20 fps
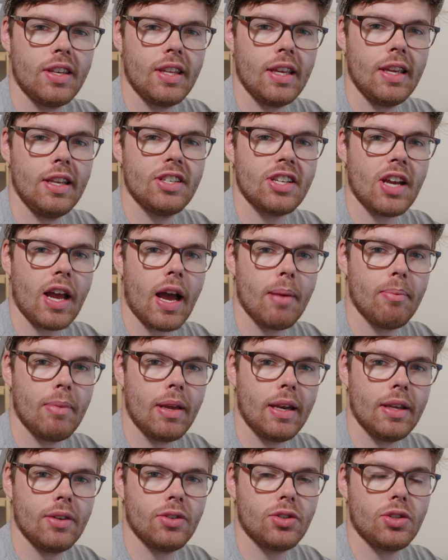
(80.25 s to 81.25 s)
DJI
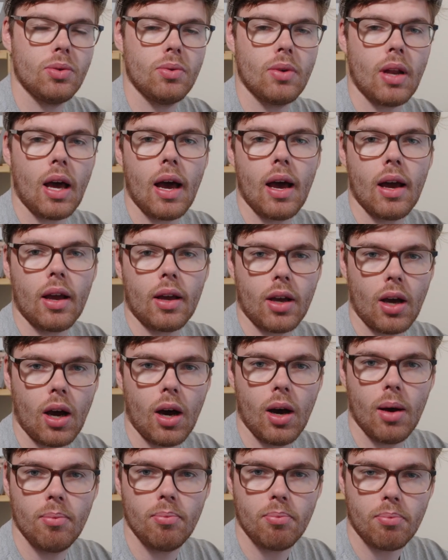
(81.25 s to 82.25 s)
Minis do not
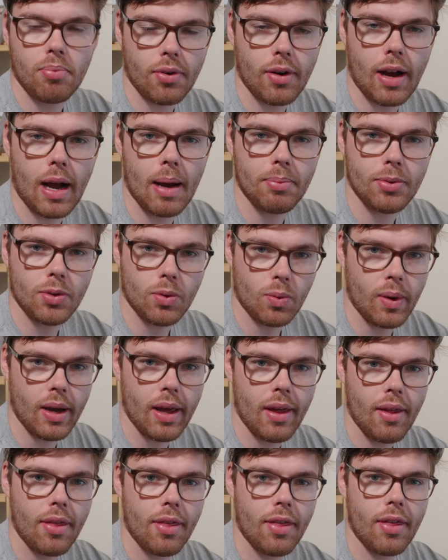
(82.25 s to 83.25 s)
come prepped
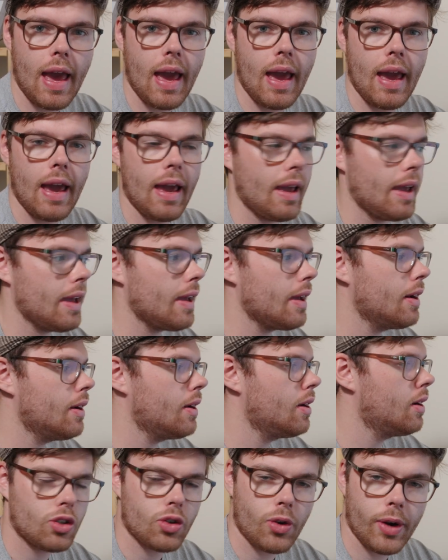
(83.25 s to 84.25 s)
with a
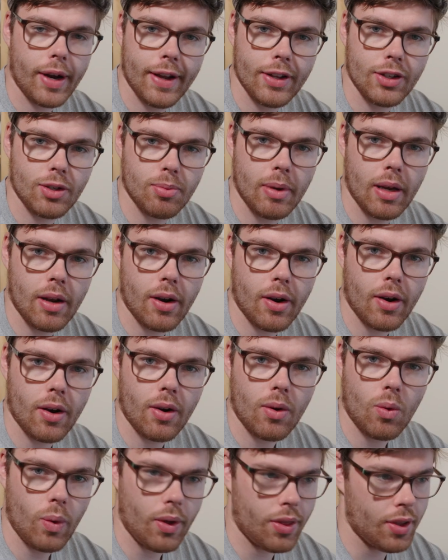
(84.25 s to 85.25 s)

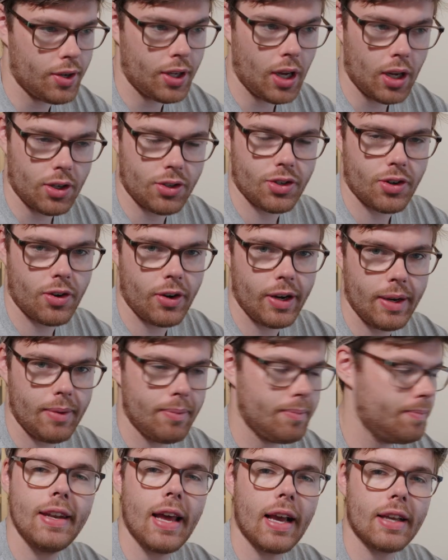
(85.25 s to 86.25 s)
transmitter with a touchscreen.
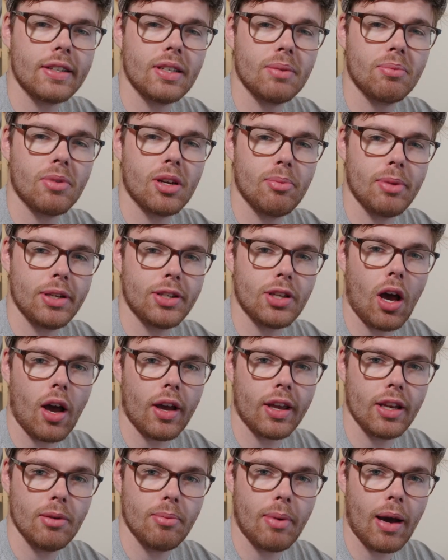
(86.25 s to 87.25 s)
Next, I'm going to be
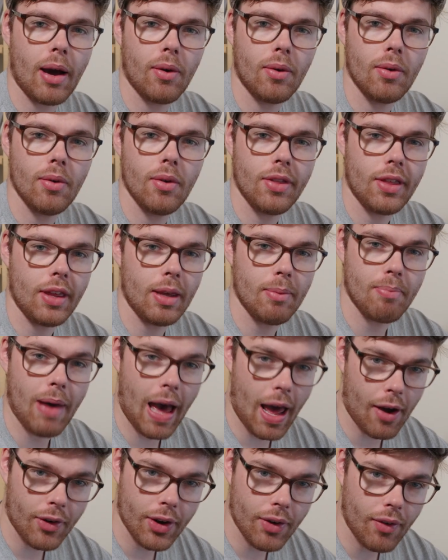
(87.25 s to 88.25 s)
talking about the
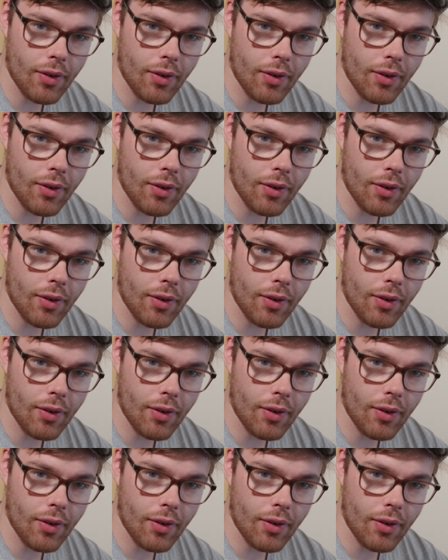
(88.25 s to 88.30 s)
battery